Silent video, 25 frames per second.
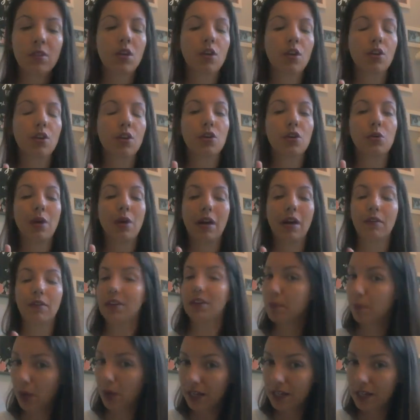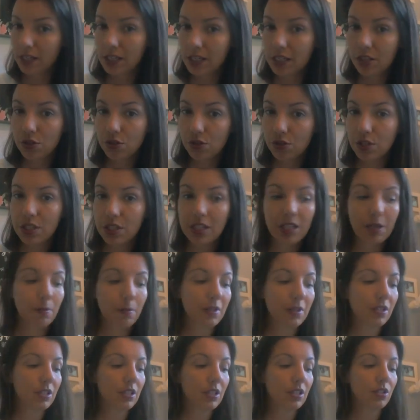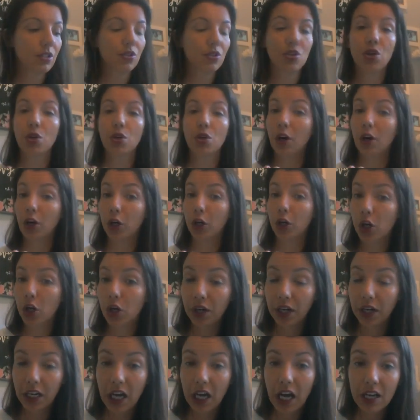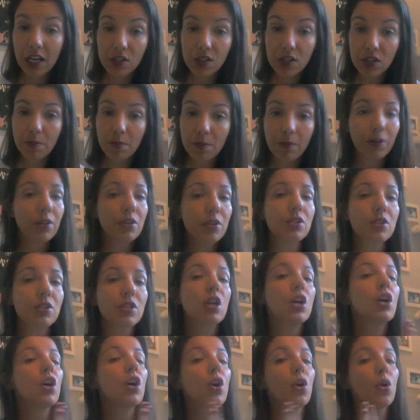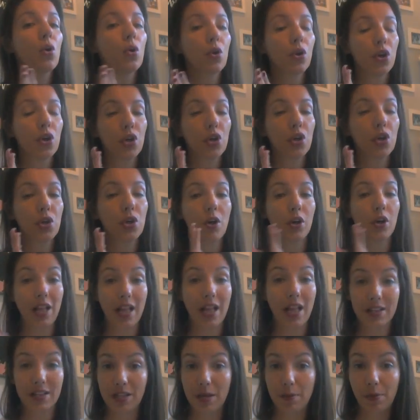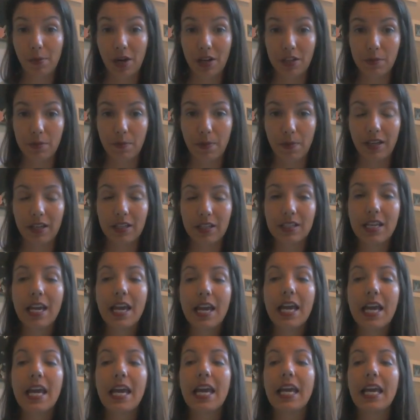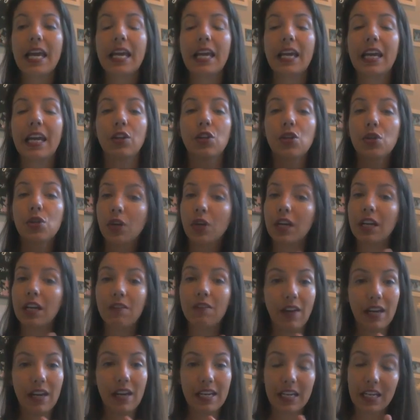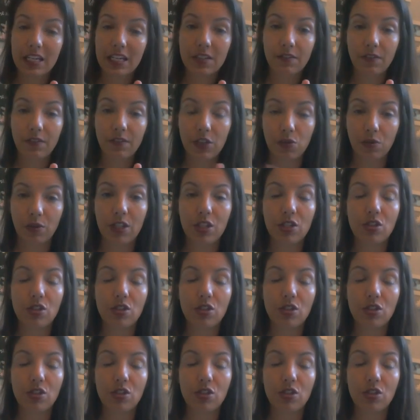who have expressed interest in the business, who are current customers, or who are Class A prospects. And you can invite individually.